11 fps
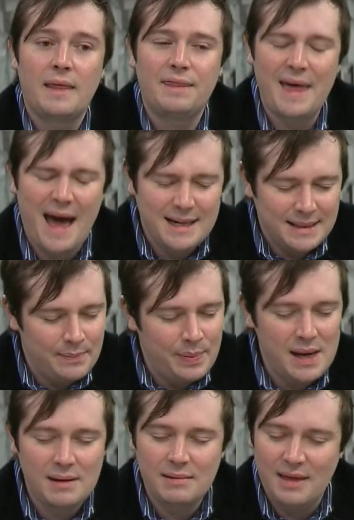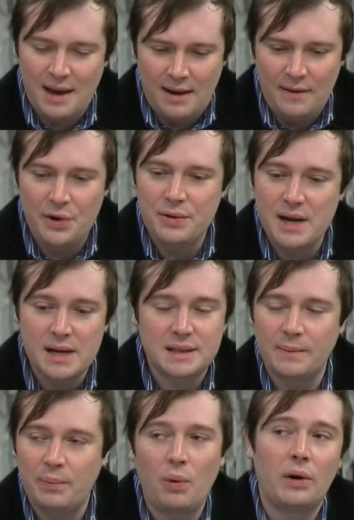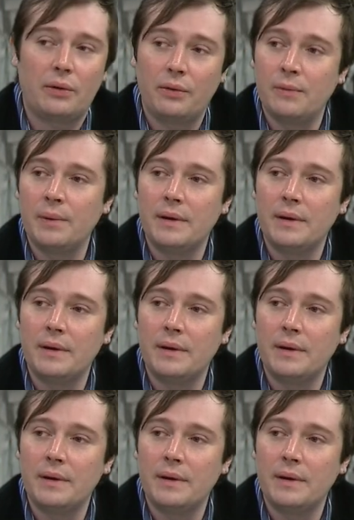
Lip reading: that's a big thing. You need a support group.